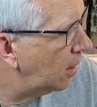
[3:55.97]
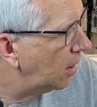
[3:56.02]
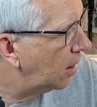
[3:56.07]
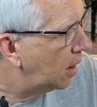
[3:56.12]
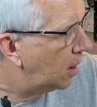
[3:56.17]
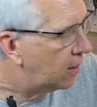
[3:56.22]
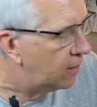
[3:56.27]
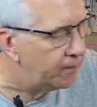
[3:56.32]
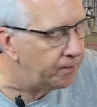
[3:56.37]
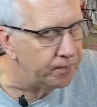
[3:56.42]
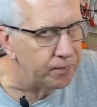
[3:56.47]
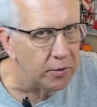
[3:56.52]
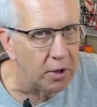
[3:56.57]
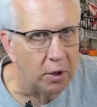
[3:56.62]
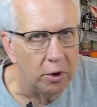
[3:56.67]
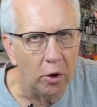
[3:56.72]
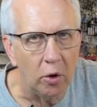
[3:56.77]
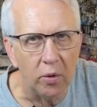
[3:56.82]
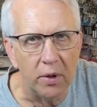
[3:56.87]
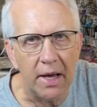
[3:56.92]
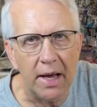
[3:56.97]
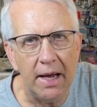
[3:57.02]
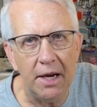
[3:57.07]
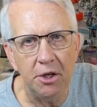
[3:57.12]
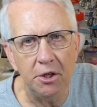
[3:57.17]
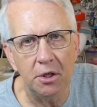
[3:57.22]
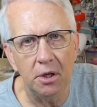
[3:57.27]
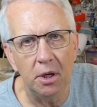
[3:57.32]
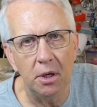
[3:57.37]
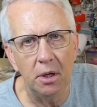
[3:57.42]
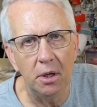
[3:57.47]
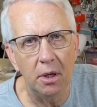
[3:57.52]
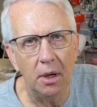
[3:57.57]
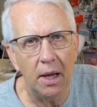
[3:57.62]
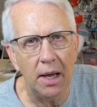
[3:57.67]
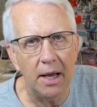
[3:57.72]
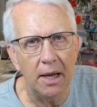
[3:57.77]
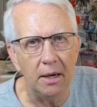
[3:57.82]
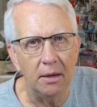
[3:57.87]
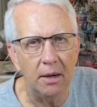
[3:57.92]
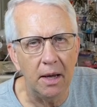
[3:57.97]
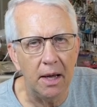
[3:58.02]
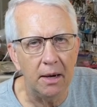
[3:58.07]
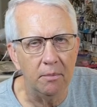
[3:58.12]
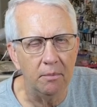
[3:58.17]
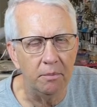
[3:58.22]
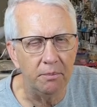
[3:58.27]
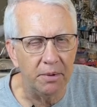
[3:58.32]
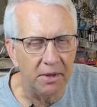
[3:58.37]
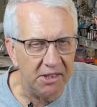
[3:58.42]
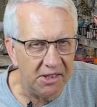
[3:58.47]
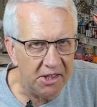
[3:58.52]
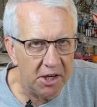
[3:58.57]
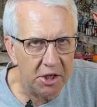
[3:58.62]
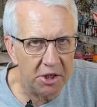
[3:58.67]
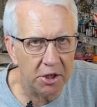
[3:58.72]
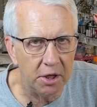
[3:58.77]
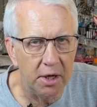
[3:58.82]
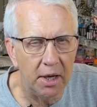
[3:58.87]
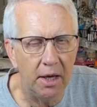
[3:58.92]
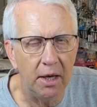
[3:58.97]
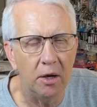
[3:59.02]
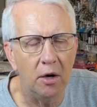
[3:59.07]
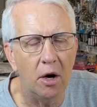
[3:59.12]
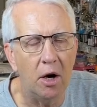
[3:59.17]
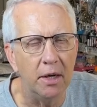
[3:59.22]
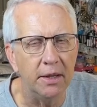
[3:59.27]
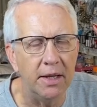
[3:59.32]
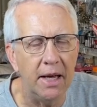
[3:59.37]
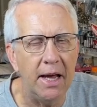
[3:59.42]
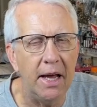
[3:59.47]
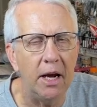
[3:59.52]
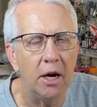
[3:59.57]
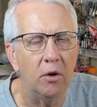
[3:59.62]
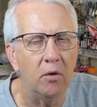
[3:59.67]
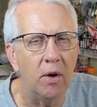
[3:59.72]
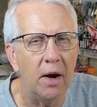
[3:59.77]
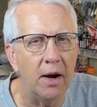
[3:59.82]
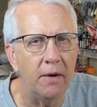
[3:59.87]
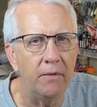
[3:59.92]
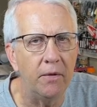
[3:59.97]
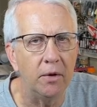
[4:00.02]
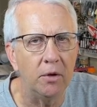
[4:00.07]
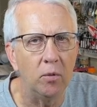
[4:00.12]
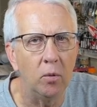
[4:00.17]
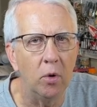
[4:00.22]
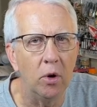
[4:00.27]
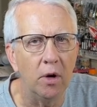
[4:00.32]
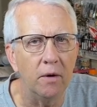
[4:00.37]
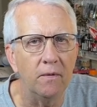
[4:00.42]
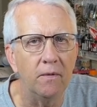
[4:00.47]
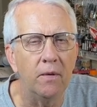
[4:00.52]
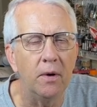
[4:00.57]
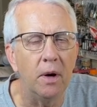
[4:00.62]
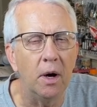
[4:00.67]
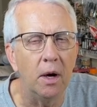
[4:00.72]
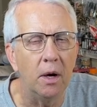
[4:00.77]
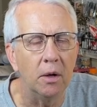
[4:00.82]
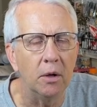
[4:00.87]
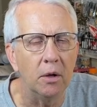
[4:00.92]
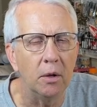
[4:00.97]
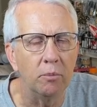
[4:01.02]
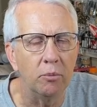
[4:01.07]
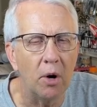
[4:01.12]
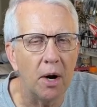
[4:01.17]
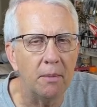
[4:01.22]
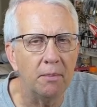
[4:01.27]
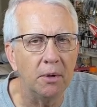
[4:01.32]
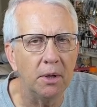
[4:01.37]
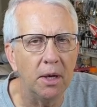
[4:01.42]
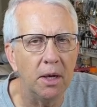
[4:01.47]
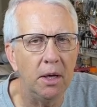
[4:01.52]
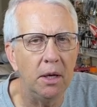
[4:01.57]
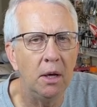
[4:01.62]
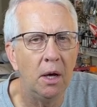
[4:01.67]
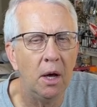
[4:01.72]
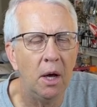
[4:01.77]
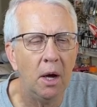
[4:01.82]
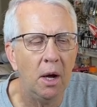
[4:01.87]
um, location and, and positioning on the aircraft for it to work uh, properly.